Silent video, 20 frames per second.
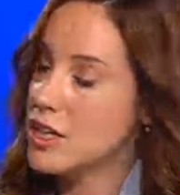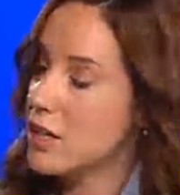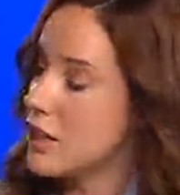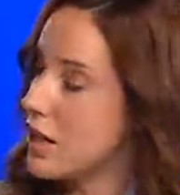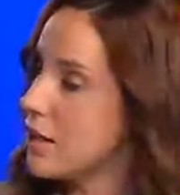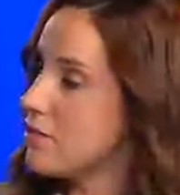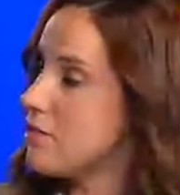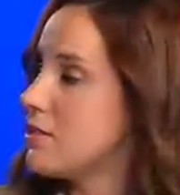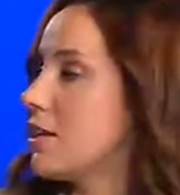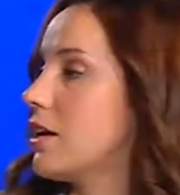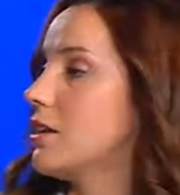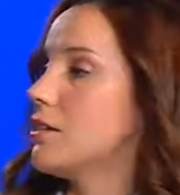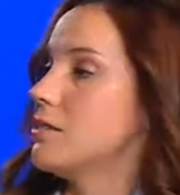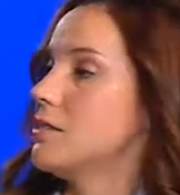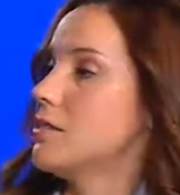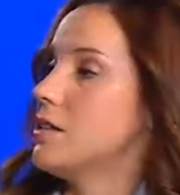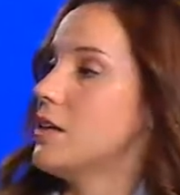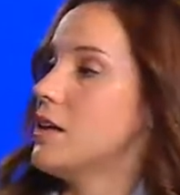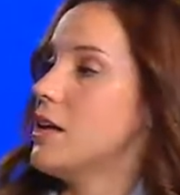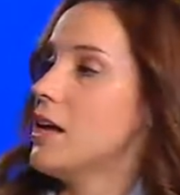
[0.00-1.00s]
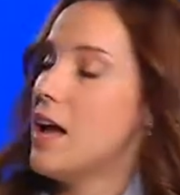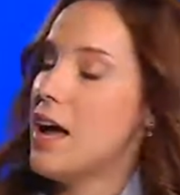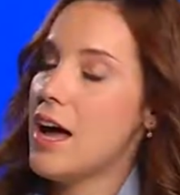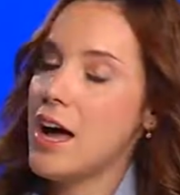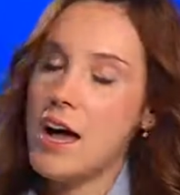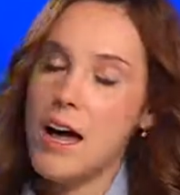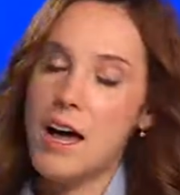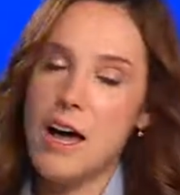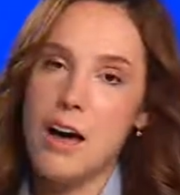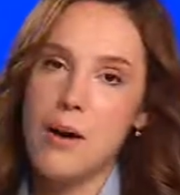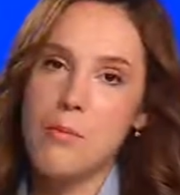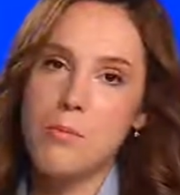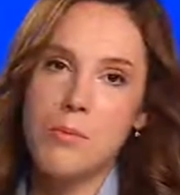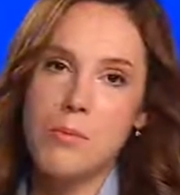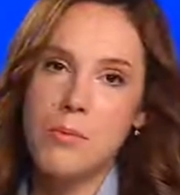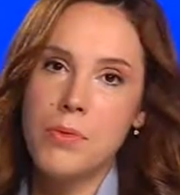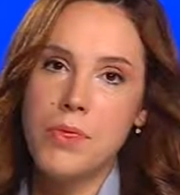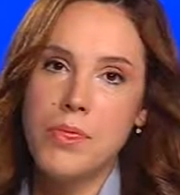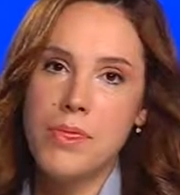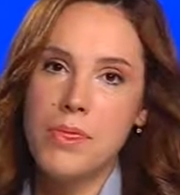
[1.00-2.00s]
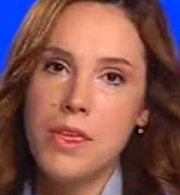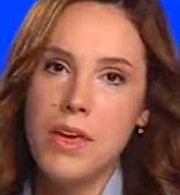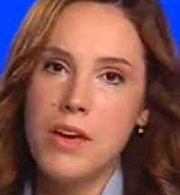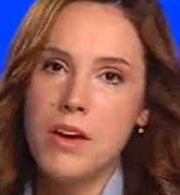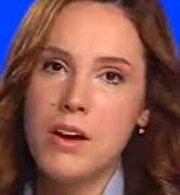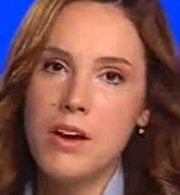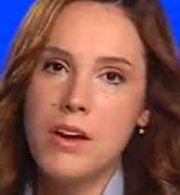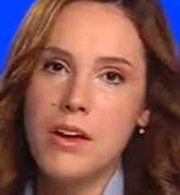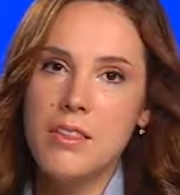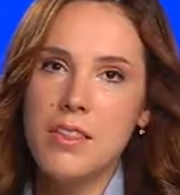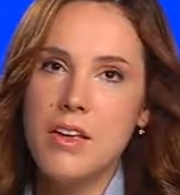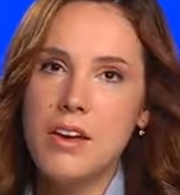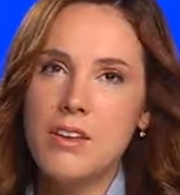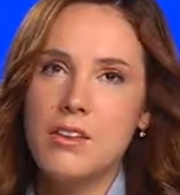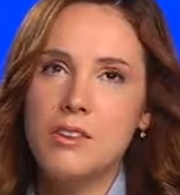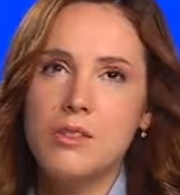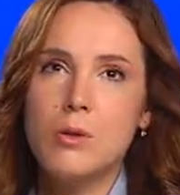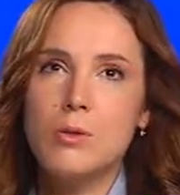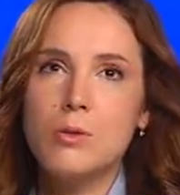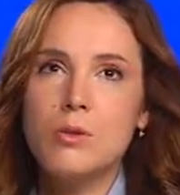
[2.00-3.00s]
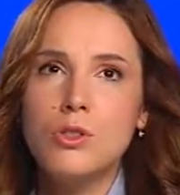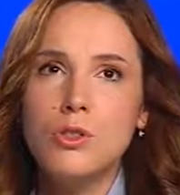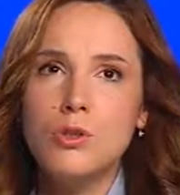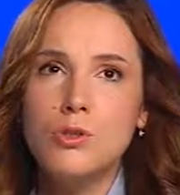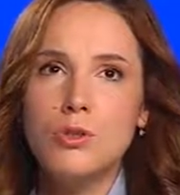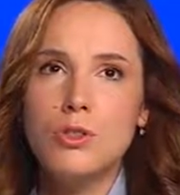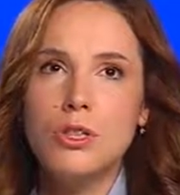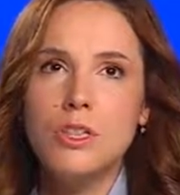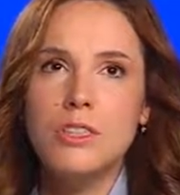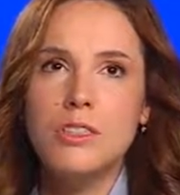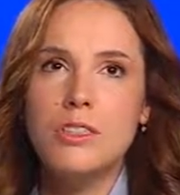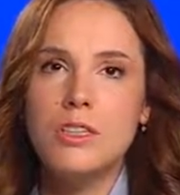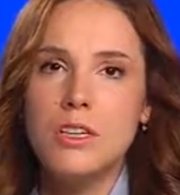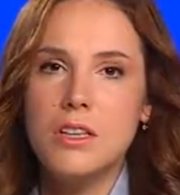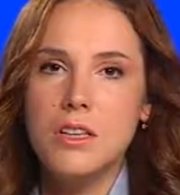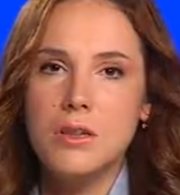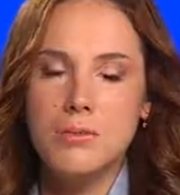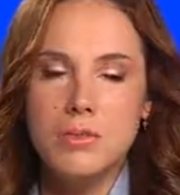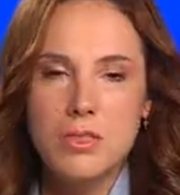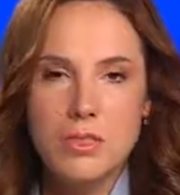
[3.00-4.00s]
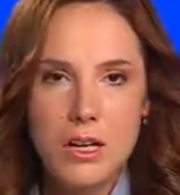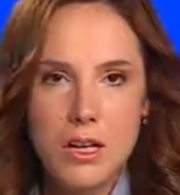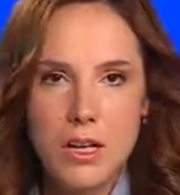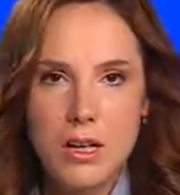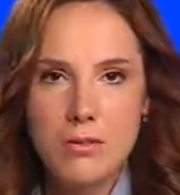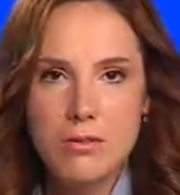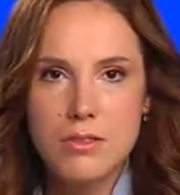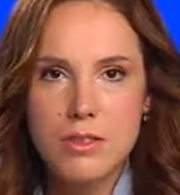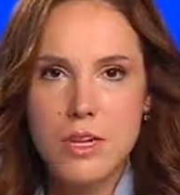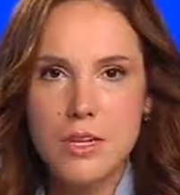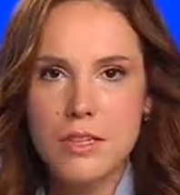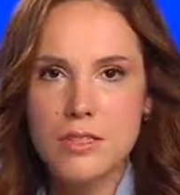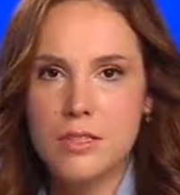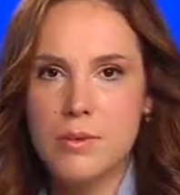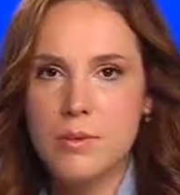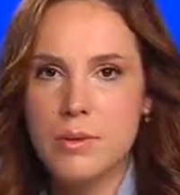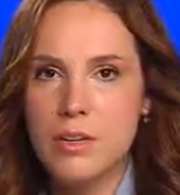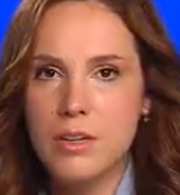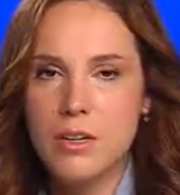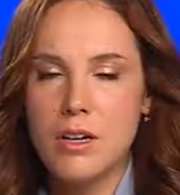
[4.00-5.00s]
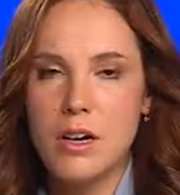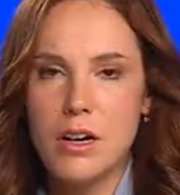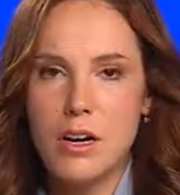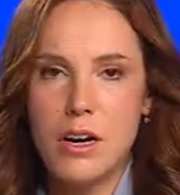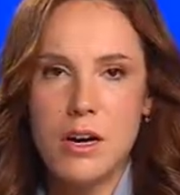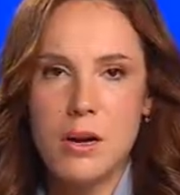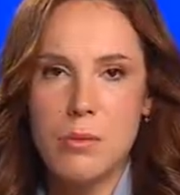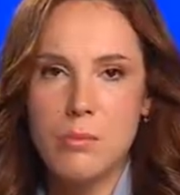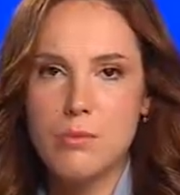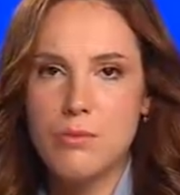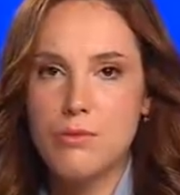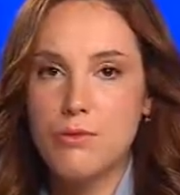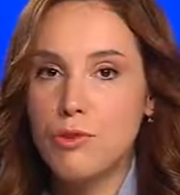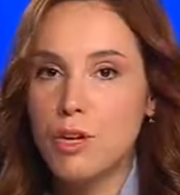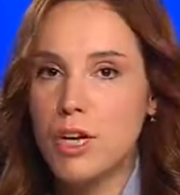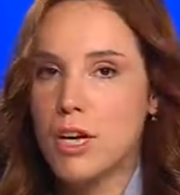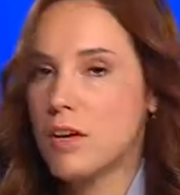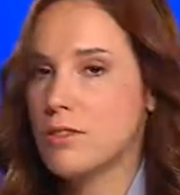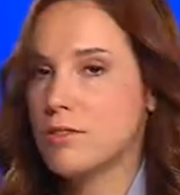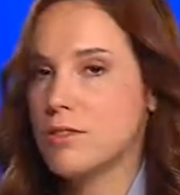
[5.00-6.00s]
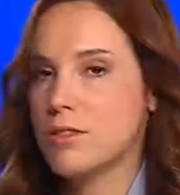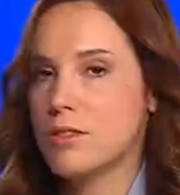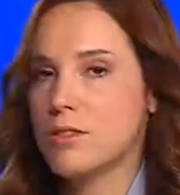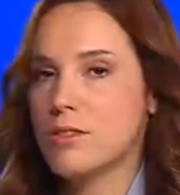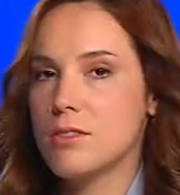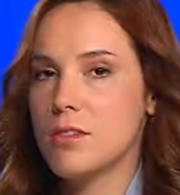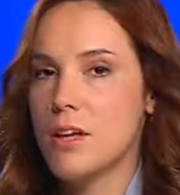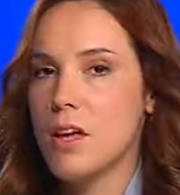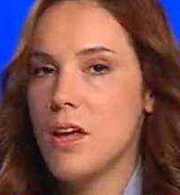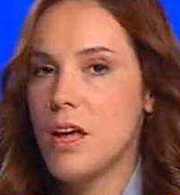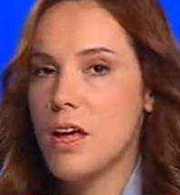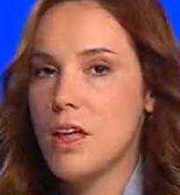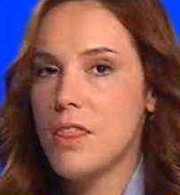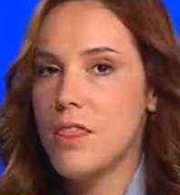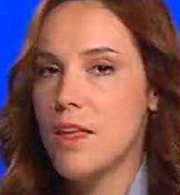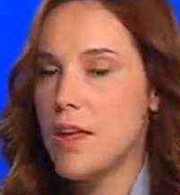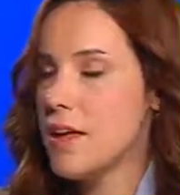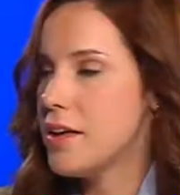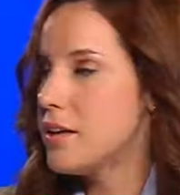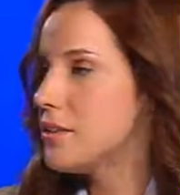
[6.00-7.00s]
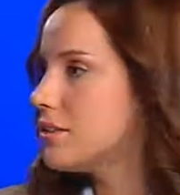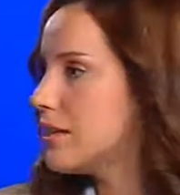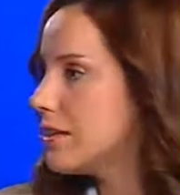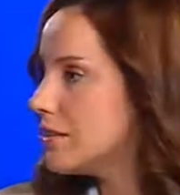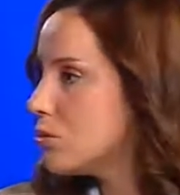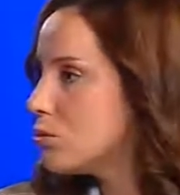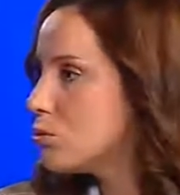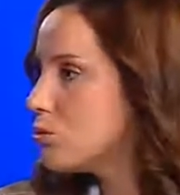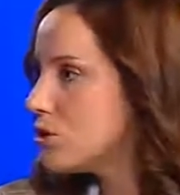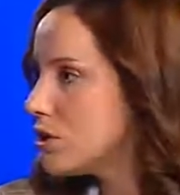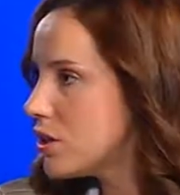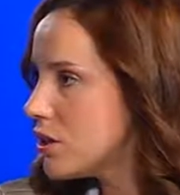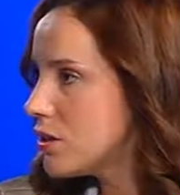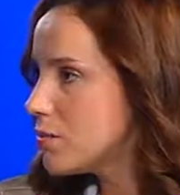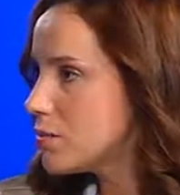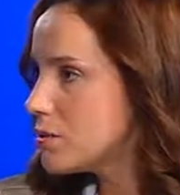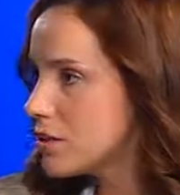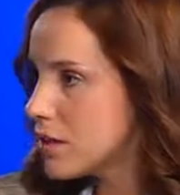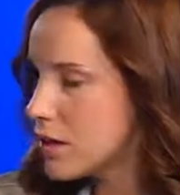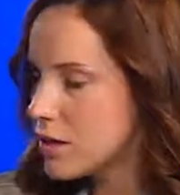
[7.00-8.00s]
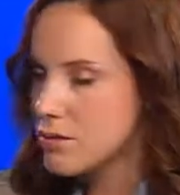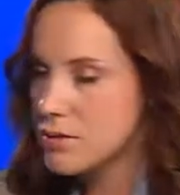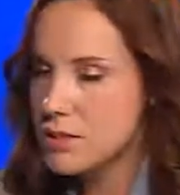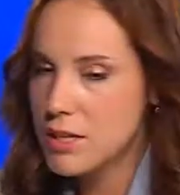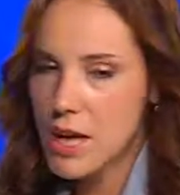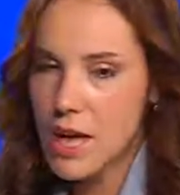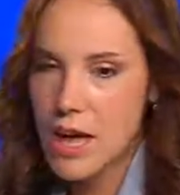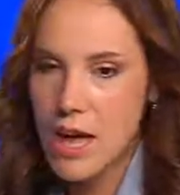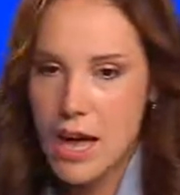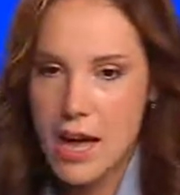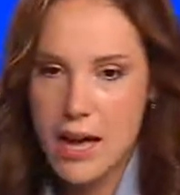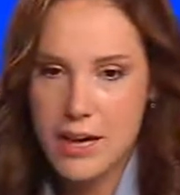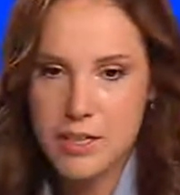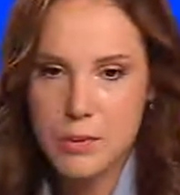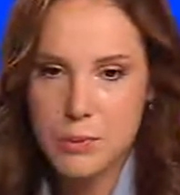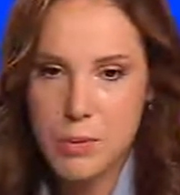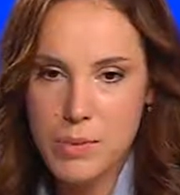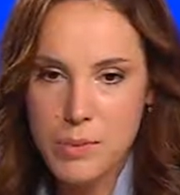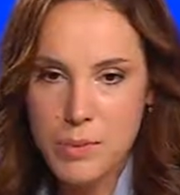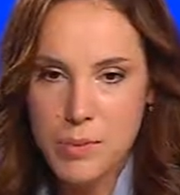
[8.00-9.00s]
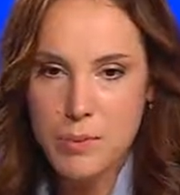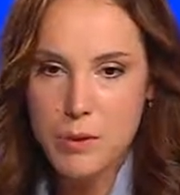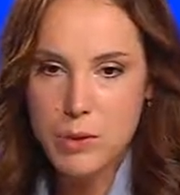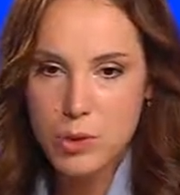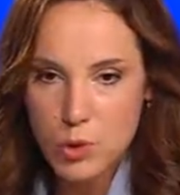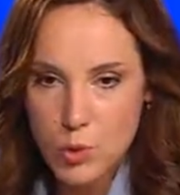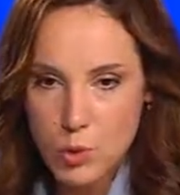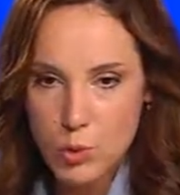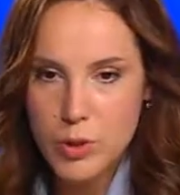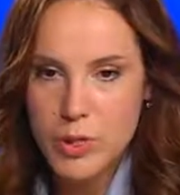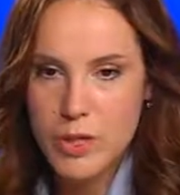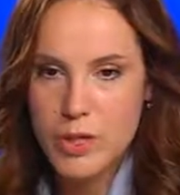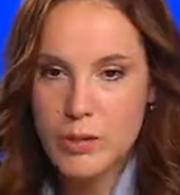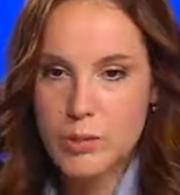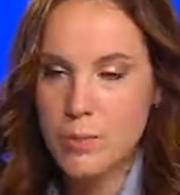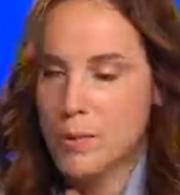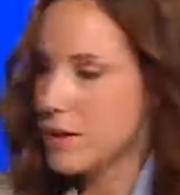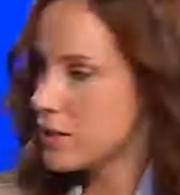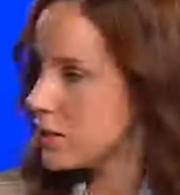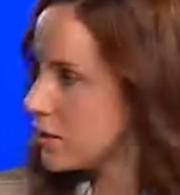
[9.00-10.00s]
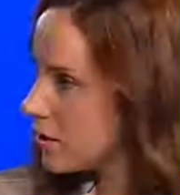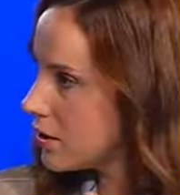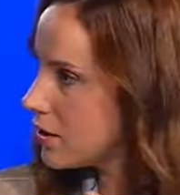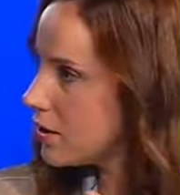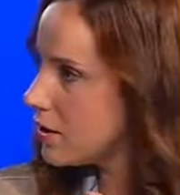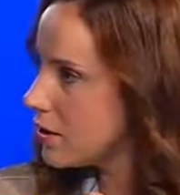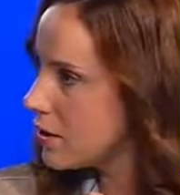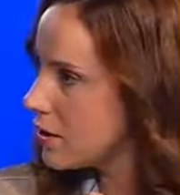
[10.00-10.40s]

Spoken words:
a lifestyle. They don't usually see themselves as mere freelancers. They tend to see themselves as people pursuing a passion.